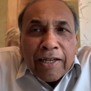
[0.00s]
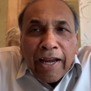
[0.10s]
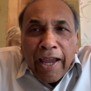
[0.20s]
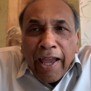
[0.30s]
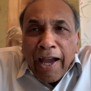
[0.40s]

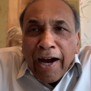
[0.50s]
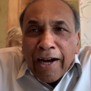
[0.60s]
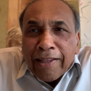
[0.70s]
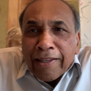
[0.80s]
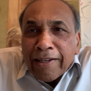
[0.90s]

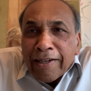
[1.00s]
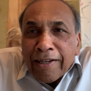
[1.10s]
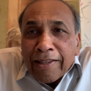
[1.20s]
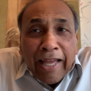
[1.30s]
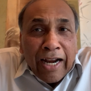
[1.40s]
and
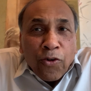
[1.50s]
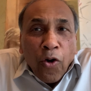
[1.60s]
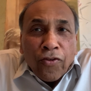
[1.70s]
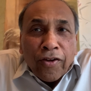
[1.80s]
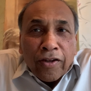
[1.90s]
that
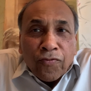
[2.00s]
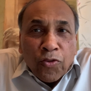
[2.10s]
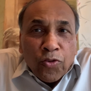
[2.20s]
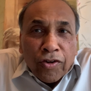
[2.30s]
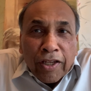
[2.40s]
caused the
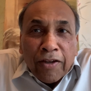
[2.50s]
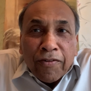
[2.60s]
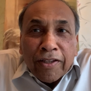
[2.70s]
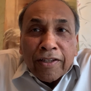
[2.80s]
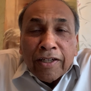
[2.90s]
confusion.
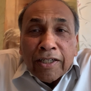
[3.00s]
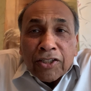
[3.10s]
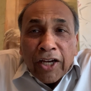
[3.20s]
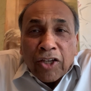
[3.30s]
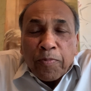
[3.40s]
Even
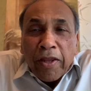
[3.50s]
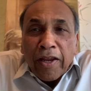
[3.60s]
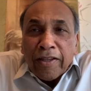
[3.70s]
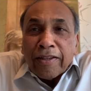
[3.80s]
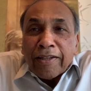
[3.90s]

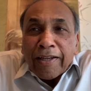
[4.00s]
Shakespearean